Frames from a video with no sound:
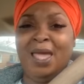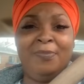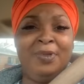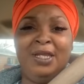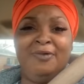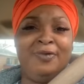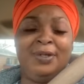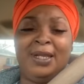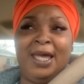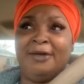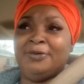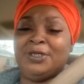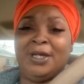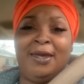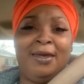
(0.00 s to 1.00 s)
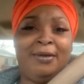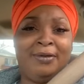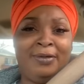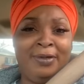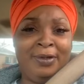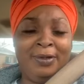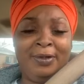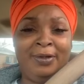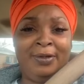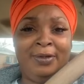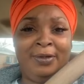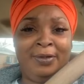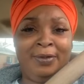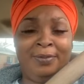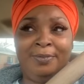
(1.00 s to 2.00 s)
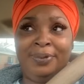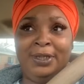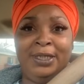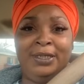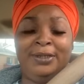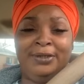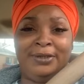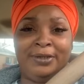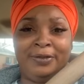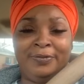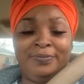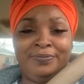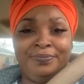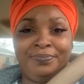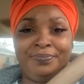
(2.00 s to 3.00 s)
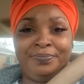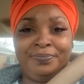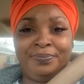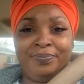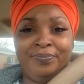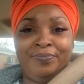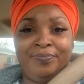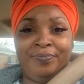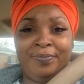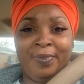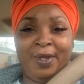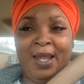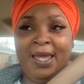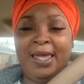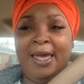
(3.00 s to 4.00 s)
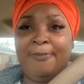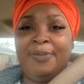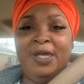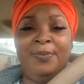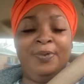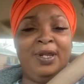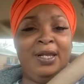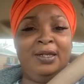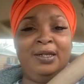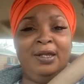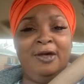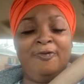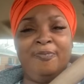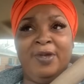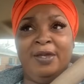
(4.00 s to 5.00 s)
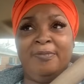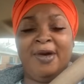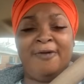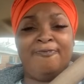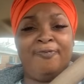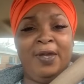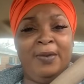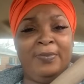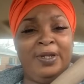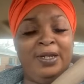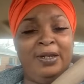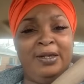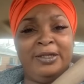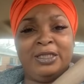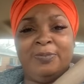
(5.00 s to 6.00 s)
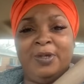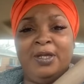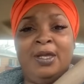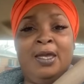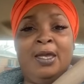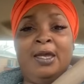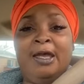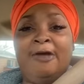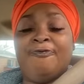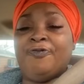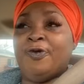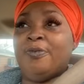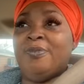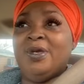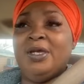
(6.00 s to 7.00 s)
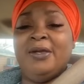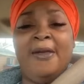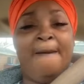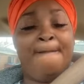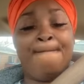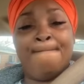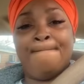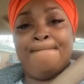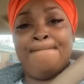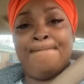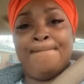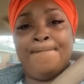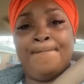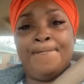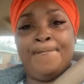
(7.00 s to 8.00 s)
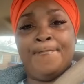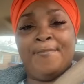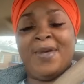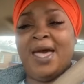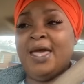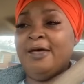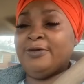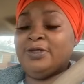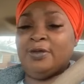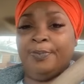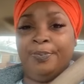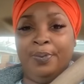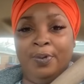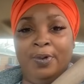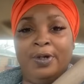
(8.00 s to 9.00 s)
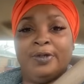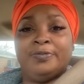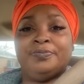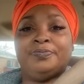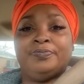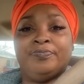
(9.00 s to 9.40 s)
I'm living life, child. Please. I got people that love me. My family loves me. And for me, I have support.